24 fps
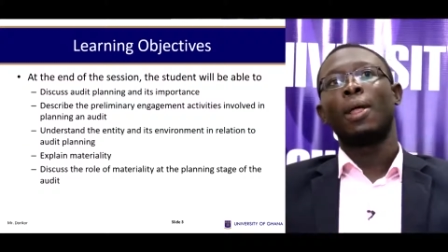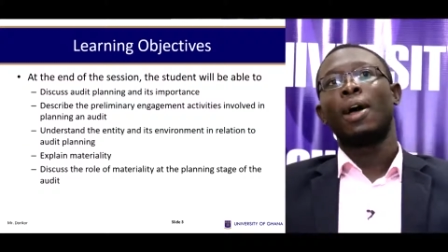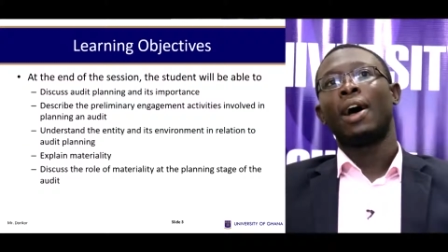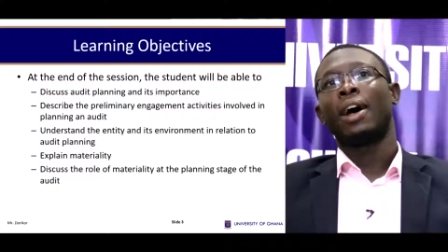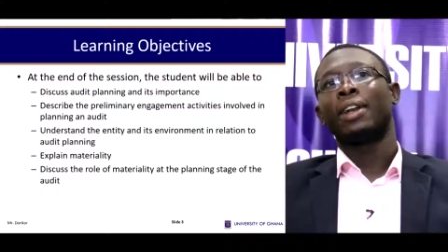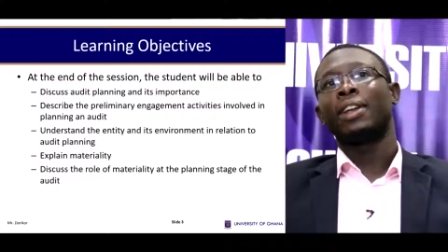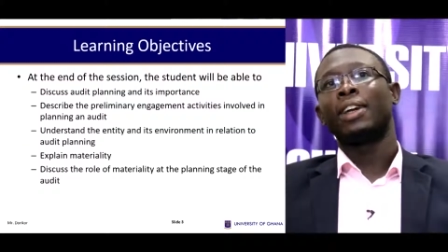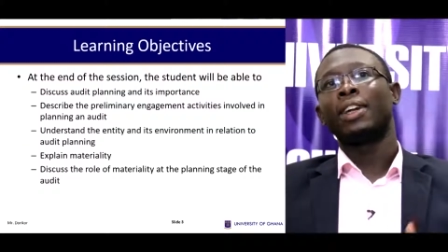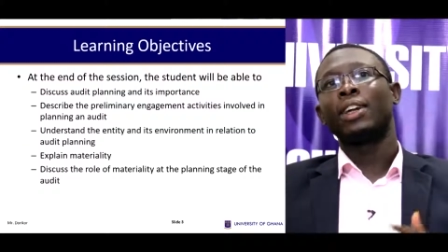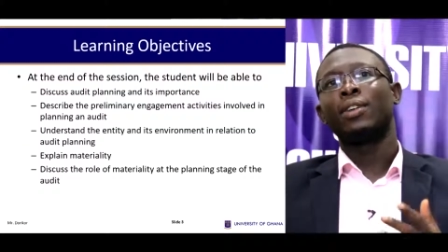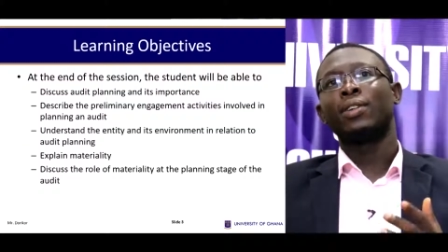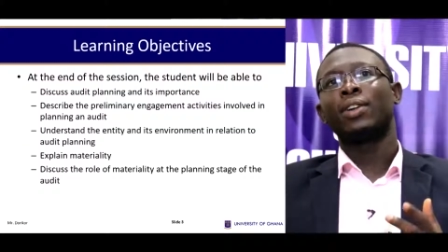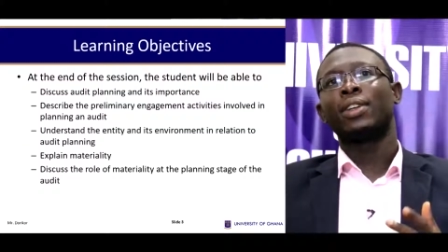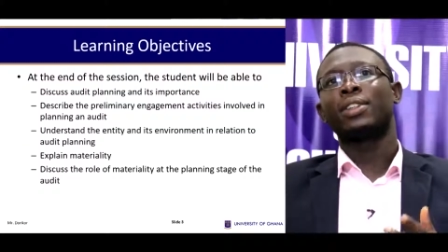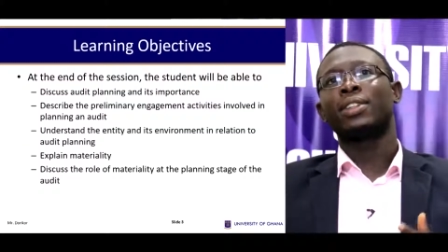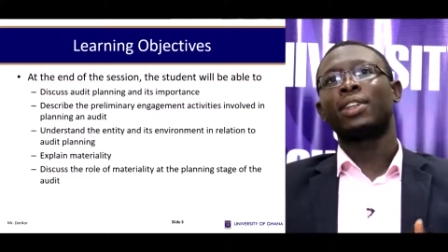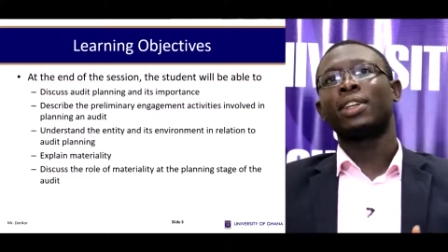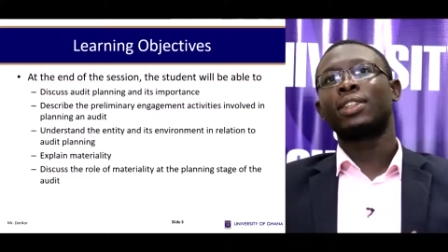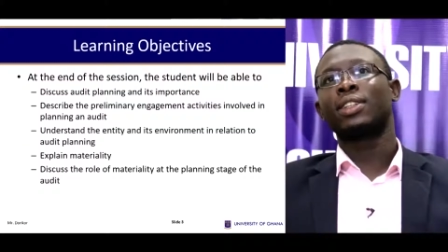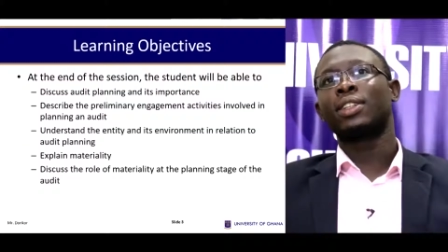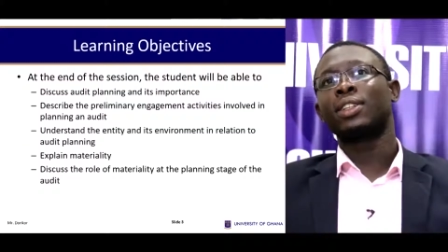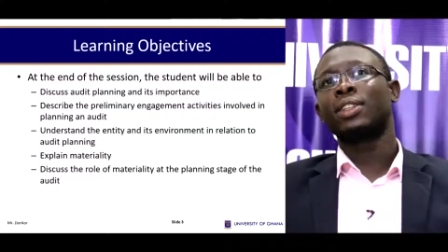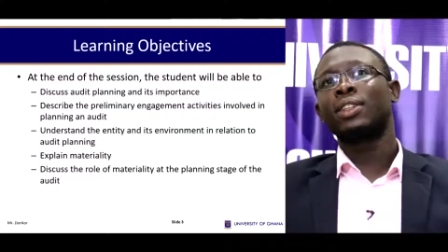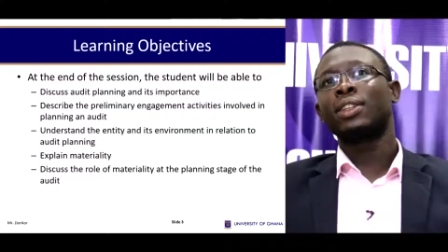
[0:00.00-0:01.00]
At the end of the
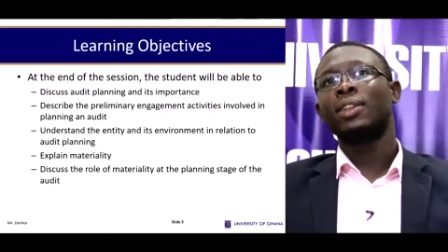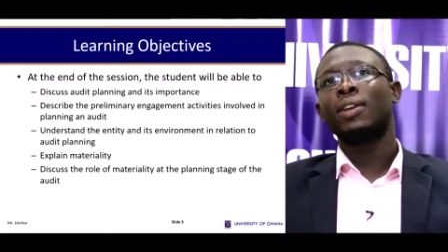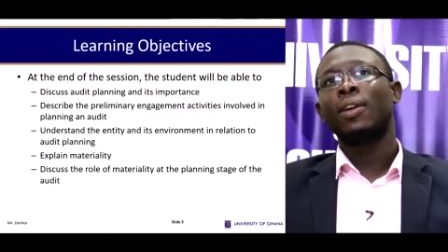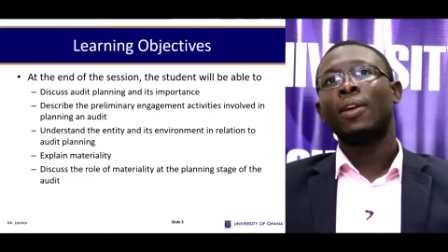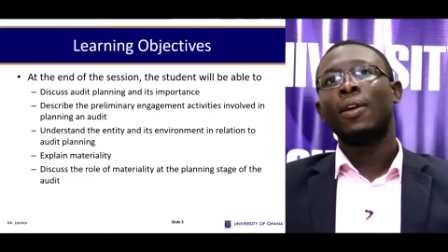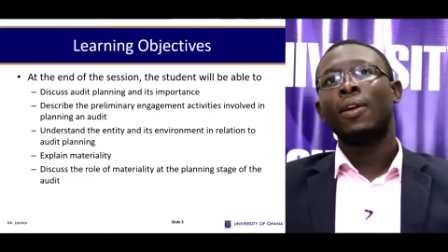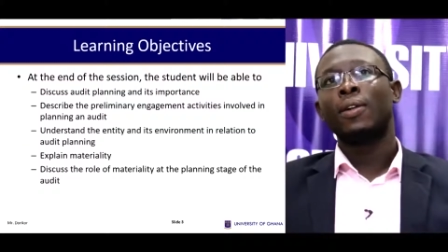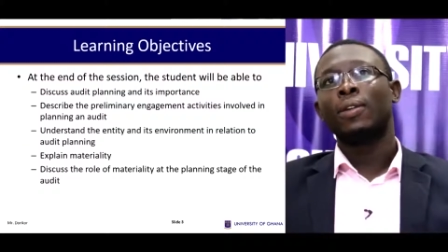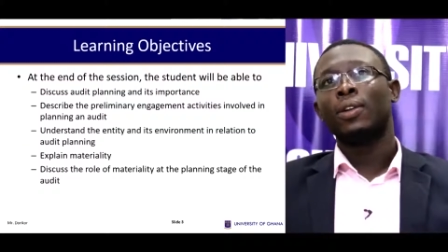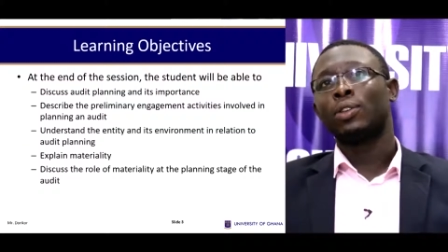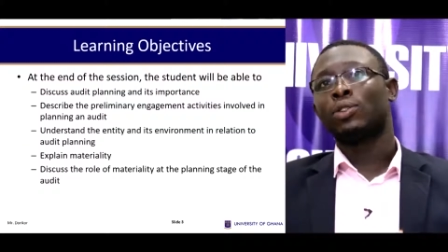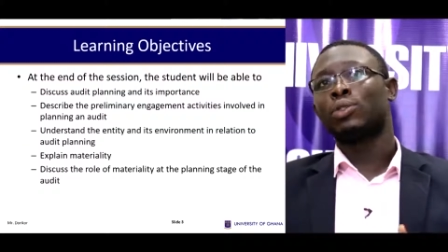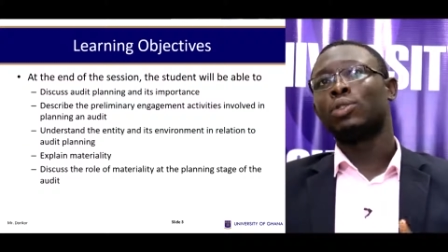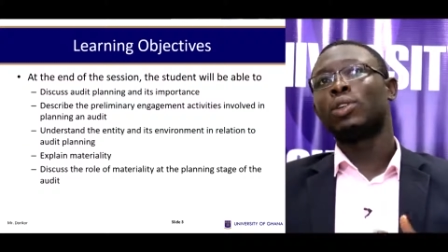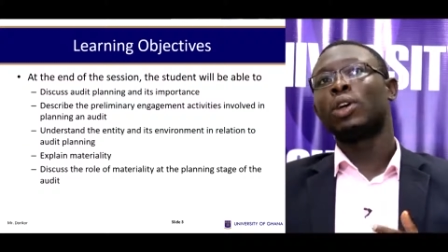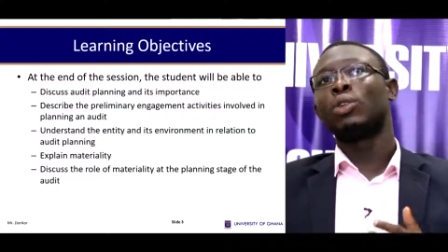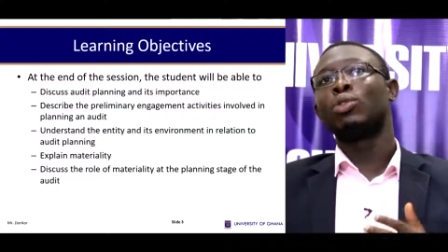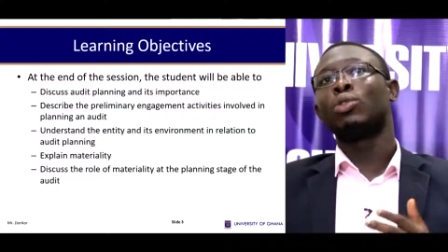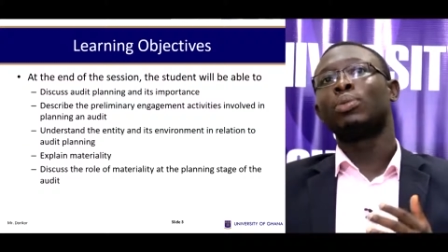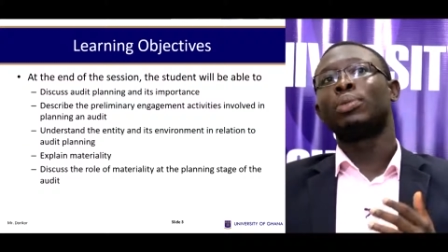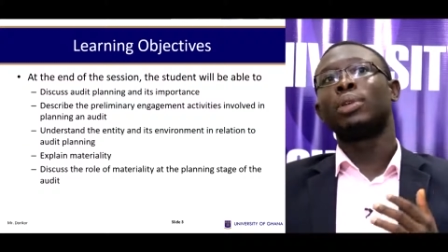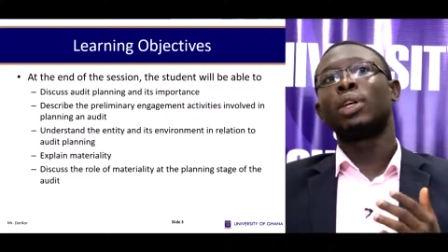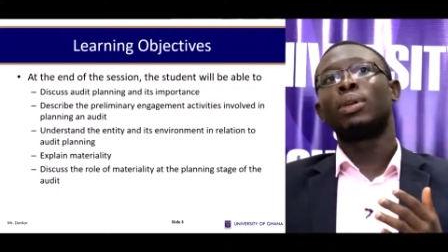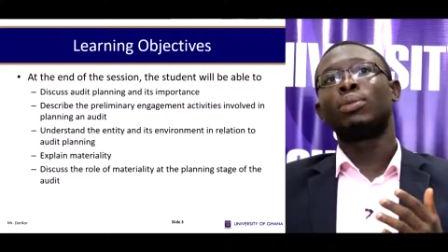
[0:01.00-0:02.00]
session, the student
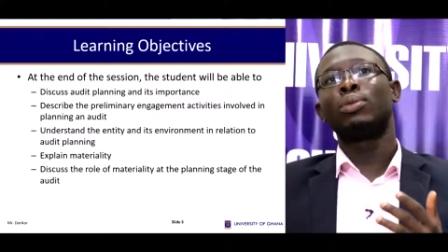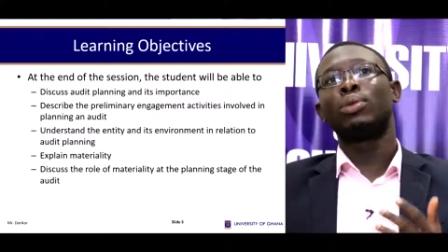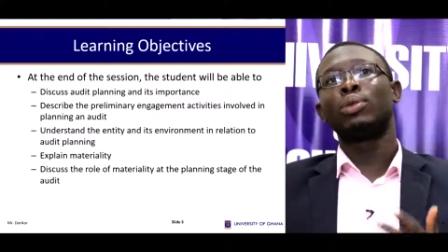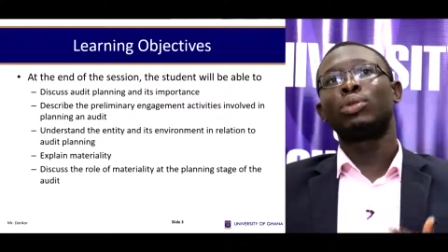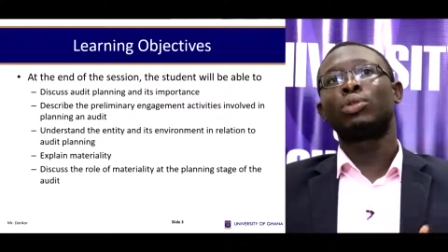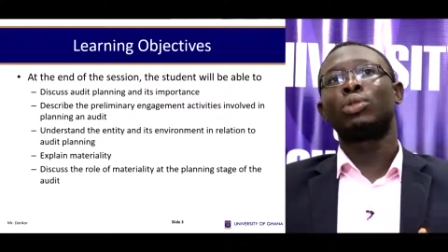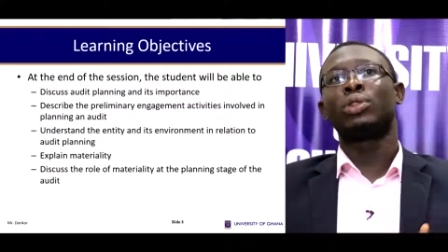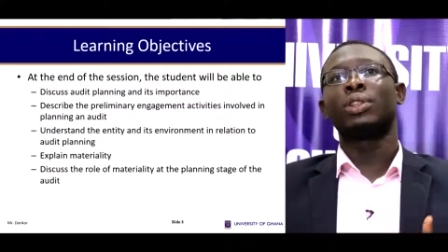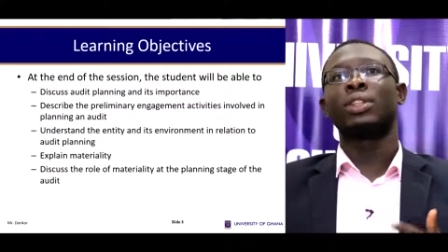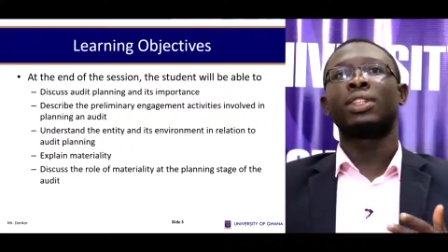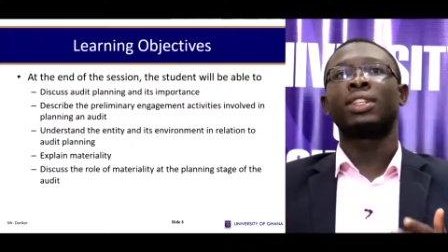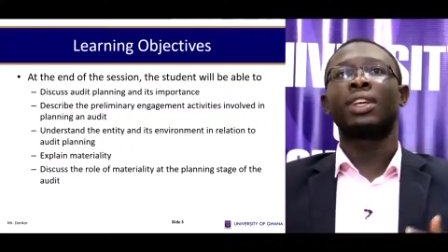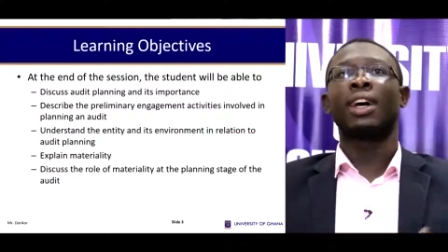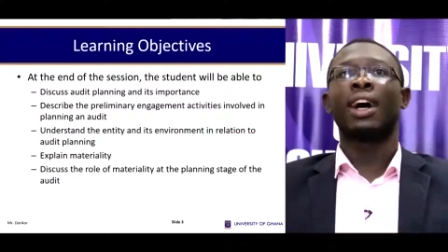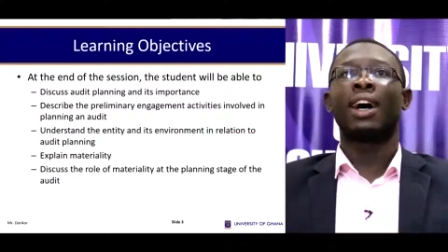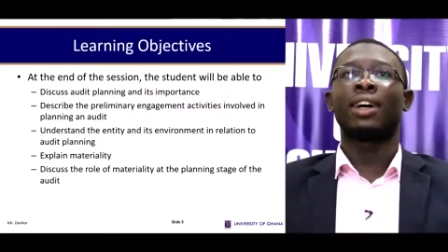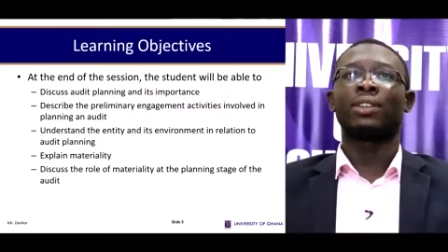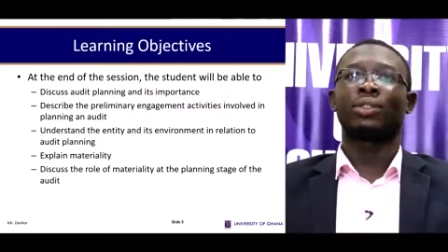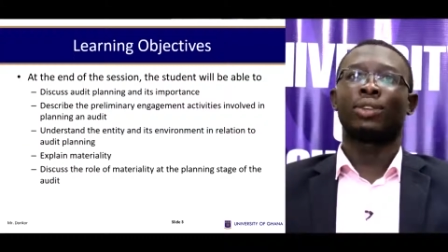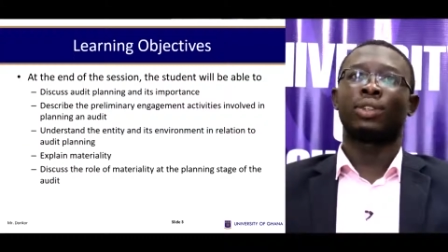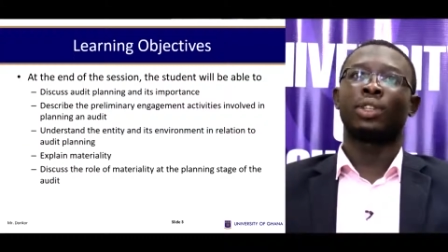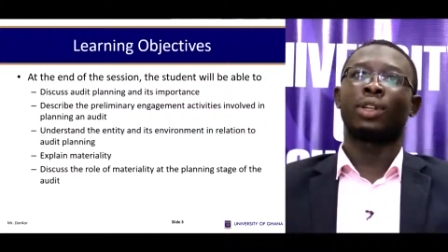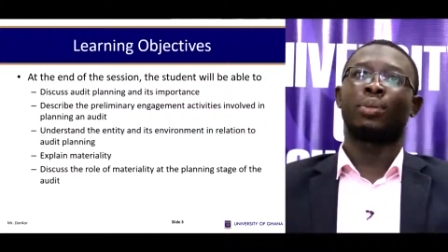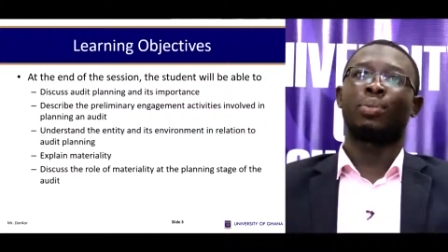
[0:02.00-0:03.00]
will be able to
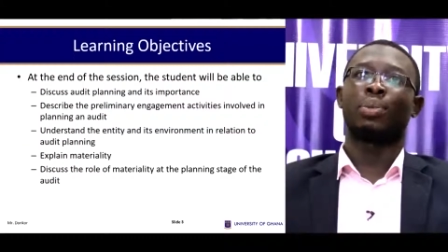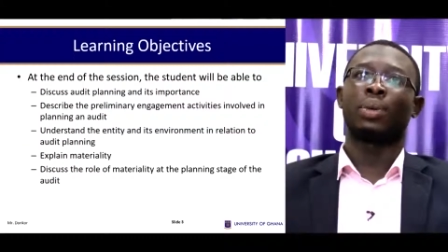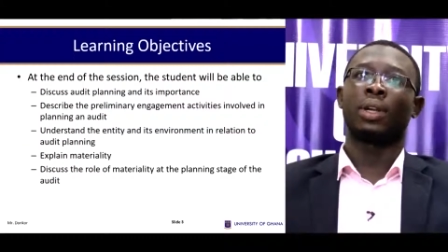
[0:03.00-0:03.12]
discuss audit